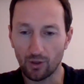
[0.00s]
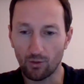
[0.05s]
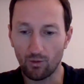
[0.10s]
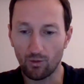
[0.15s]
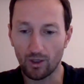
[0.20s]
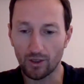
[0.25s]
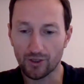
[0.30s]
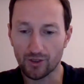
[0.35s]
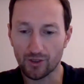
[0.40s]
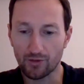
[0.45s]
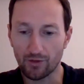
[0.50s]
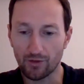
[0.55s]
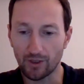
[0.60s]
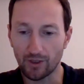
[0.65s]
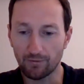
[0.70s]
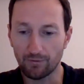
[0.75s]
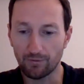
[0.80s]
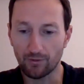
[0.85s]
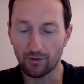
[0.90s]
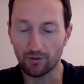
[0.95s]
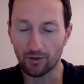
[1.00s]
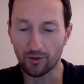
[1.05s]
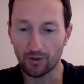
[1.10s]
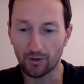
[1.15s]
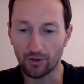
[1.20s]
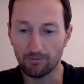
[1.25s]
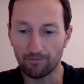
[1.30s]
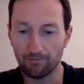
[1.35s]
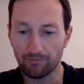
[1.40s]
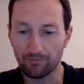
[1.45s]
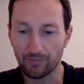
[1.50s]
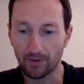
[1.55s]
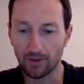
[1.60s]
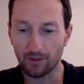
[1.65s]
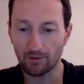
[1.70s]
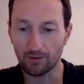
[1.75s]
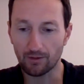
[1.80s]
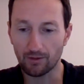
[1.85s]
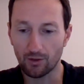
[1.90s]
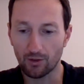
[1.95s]
on Wall Street for
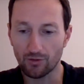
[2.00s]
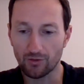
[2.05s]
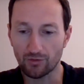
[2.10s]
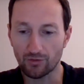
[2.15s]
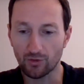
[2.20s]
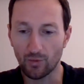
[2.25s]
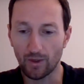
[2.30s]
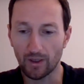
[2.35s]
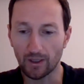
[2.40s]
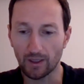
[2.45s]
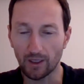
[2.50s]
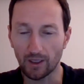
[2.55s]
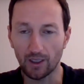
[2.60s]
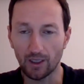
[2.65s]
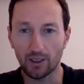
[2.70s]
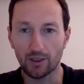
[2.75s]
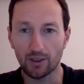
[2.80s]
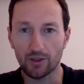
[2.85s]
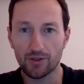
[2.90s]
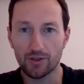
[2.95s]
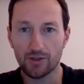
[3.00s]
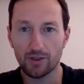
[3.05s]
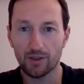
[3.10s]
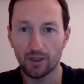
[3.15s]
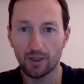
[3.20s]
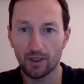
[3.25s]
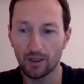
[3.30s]
close to 20 years.